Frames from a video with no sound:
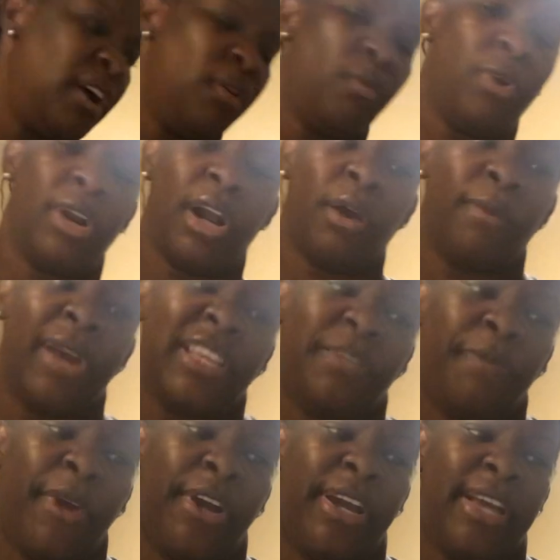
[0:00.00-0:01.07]
And we don't want
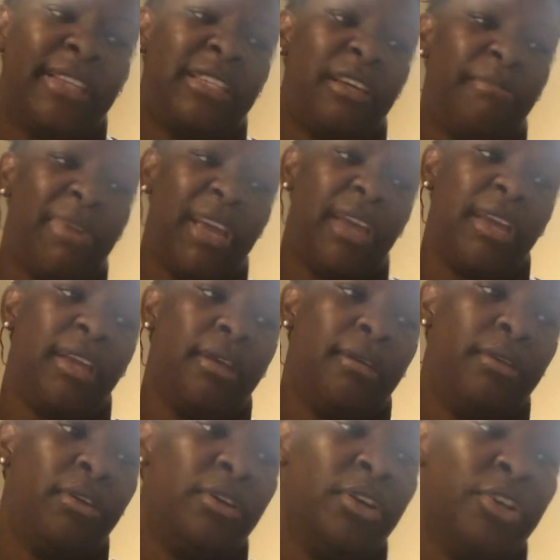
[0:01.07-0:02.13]
our rest period to
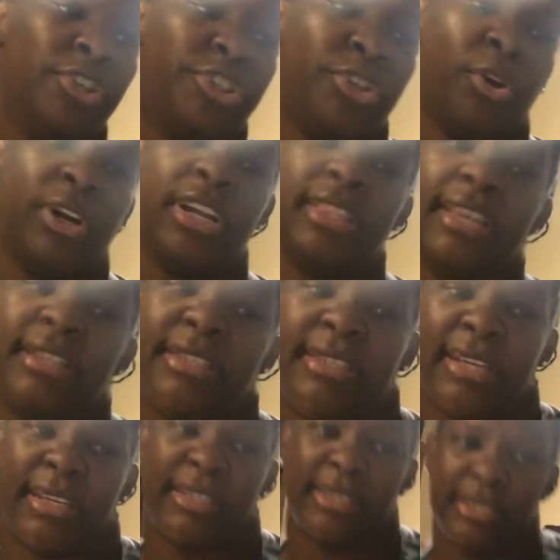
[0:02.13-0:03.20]
be
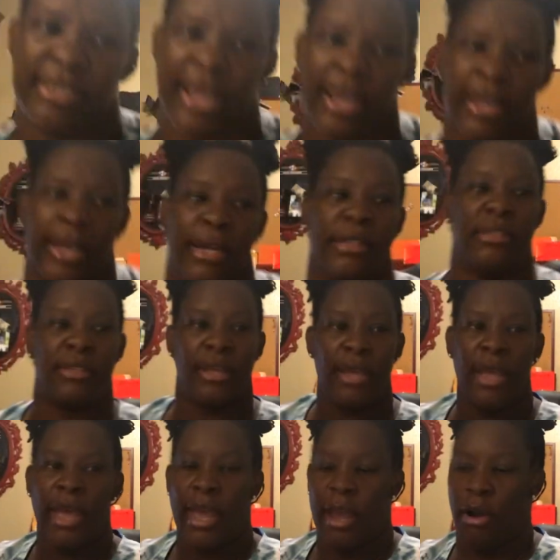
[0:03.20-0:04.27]
shorter than 60
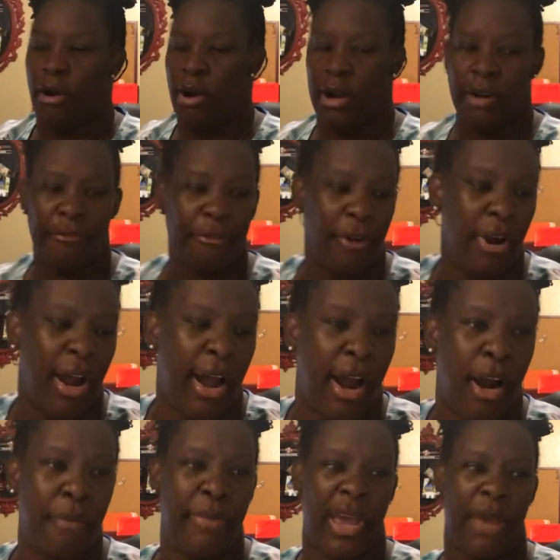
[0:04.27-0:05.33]
seconds. In order
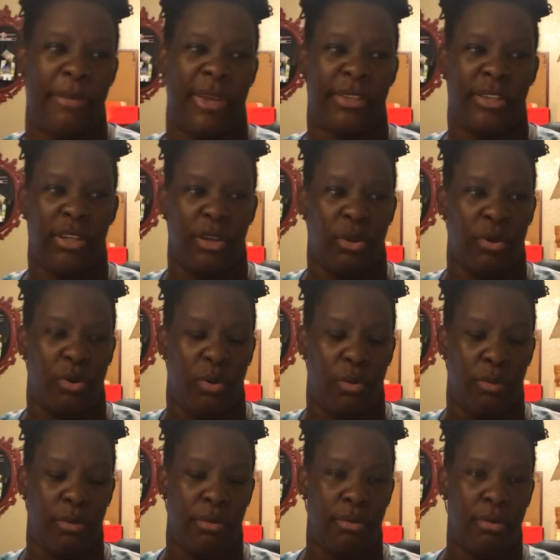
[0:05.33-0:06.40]
for our baby
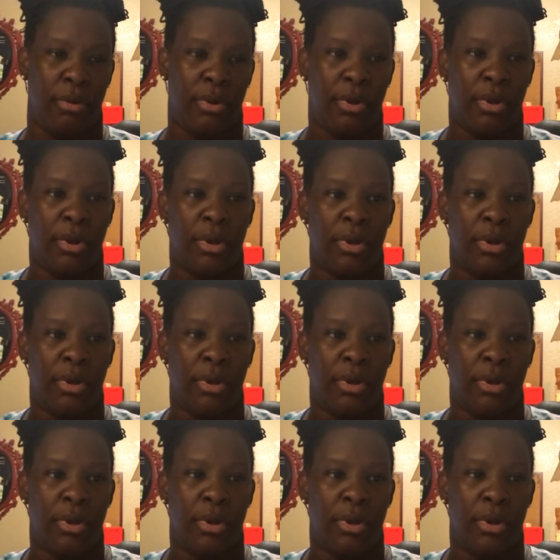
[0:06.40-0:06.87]
to